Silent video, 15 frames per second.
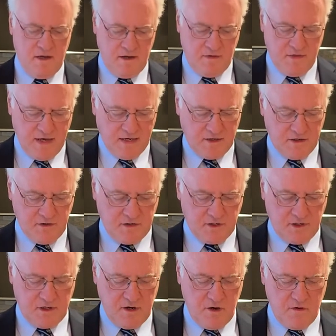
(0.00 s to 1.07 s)
that to
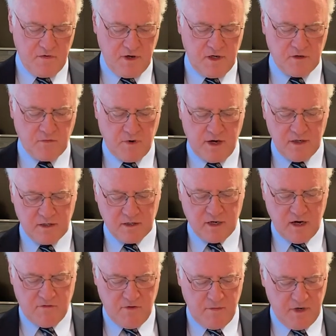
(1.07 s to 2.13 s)
secure these rights,
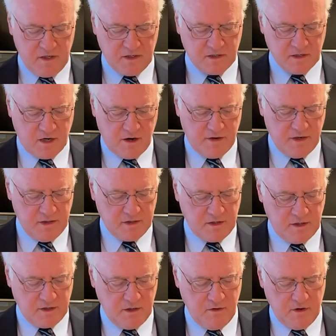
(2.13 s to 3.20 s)
governments are
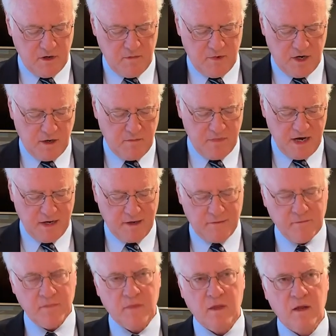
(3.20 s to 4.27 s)
instituted among men,
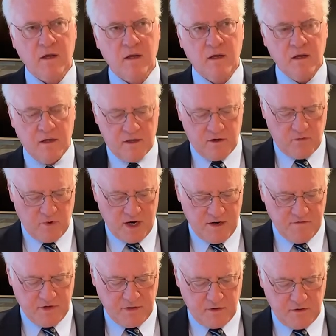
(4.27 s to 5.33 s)

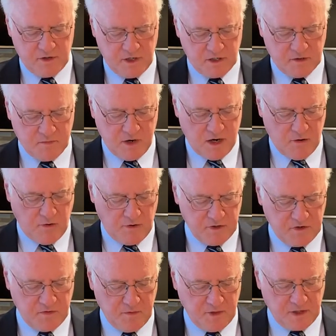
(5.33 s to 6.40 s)
deriving their just powers
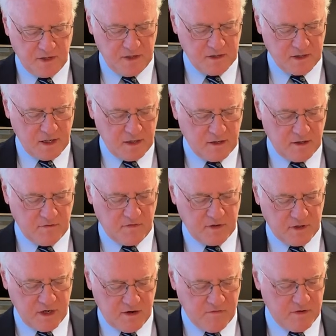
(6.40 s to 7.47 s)
from the consent of the
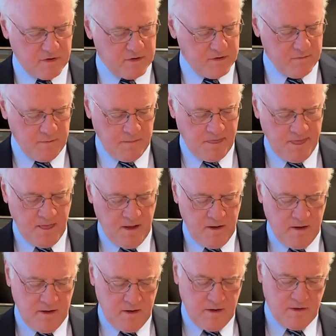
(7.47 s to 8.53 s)
governed,
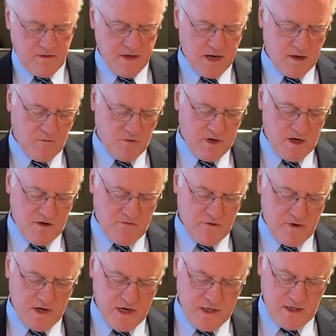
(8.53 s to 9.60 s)
that whenever any